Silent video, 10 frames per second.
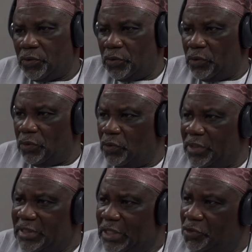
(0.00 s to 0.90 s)

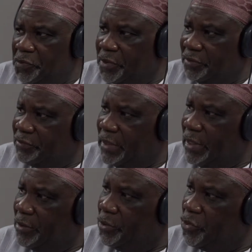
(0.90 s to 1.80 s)
What I would
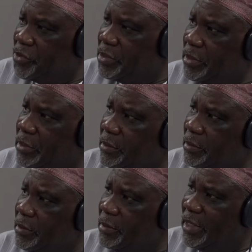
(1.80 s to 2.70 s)
prefer, you see,
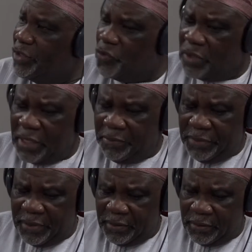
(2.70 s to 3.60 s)
that would have
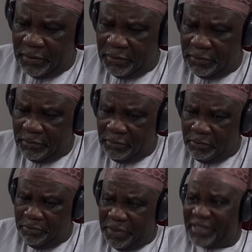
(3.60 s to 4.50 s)
been
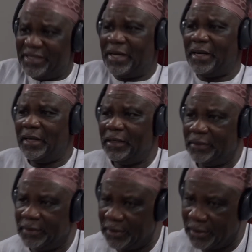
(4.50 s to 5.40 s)
better
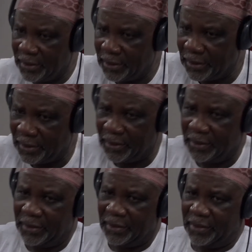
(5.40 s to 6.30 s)

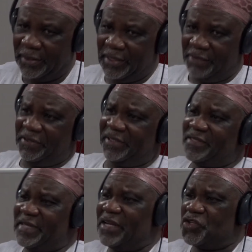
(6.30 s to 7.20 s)
in a very
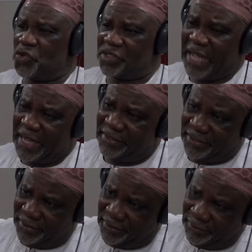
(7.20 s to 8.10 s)
sane
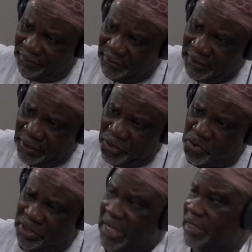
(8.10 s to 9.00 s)
society. In a
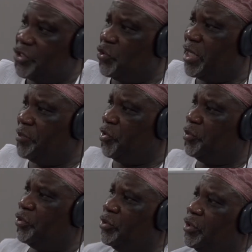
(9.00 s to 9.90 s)
society where
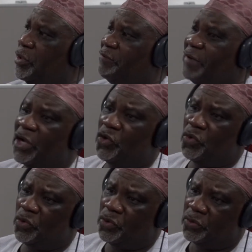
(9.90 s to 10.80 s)
people
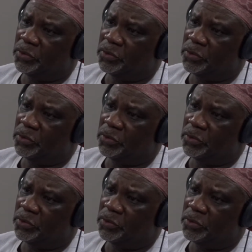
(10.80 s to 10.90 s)
value